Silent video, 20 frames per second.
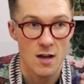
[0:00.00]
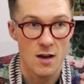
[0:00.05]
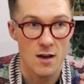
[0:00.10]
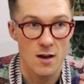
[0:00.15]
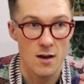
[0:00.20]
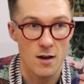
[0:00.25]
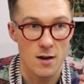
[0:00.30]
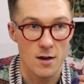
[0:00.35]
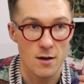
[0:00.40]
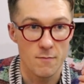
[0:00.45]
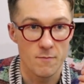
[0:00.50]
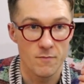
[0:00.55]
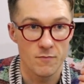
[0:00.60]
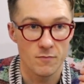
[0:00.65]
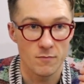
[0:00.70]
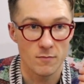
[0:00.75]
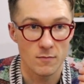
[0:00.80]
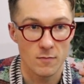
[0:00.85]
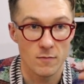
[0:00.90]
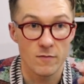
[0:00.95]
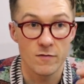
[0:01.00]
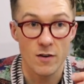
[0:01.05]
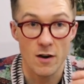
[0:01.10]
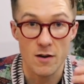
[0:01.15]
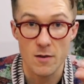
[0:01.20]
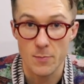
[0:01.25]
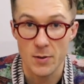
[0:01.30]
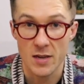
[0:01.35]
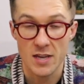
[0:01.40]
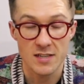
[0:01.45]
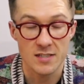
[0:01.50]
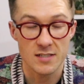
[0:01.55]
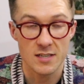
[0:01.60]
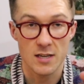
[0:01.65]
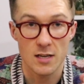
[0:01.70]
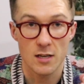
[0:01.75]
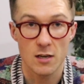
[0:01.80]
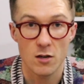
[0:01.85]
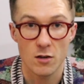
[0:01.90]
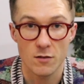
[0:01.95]
um, very
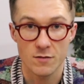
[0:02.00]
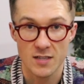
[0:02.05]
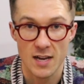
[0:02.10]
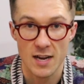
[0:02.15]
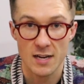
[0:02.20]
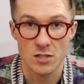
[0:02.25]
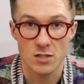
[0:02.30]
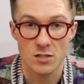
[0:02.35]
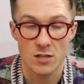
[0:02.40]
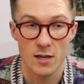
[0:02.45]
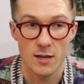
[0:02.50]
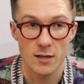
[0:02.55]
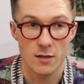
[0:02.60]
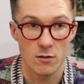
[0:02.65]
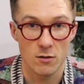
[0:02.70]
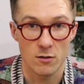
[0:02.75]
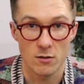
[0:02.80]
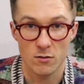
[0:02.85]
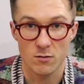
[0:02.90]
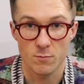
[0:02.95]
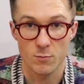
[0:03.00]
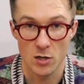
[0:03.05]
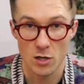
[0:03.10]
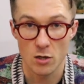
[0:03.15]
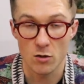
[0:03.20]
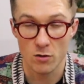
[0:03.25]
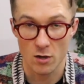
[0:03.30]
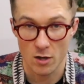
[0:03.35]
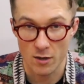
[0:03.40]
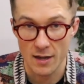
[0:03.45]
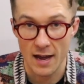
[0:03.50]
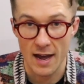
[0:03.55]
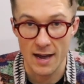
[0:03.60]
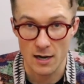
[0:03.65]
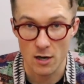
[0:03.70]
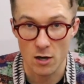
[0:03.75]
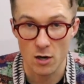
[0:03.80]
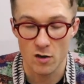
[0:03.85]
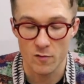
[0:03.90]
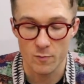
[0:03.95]
piecey, a lot of texture, and it looked but it looked like they
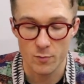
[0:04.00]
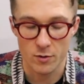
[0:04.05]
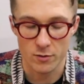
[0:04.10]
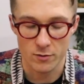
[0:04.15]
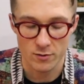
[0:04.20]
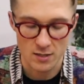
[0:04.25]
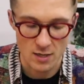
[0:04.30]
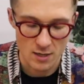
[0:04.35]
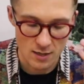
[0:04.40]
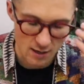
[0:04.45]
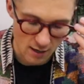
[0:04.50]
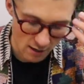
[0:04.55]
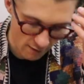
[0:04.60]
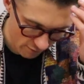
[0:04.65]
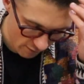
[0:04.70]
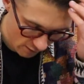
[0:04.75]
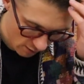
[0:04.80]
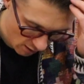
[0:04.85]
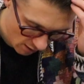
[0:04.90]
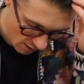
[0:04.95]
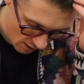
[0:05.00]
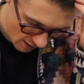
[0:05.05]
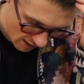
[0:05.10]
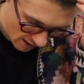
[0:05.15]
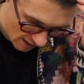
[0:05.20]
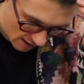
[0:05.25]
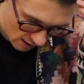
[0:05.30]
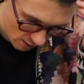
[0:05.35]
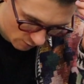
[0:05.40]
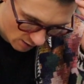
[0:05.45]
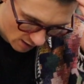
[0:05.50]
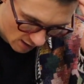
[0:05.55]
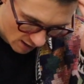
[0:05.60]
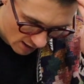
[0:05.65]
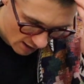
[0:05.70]
had a lot of product in there. I feel like now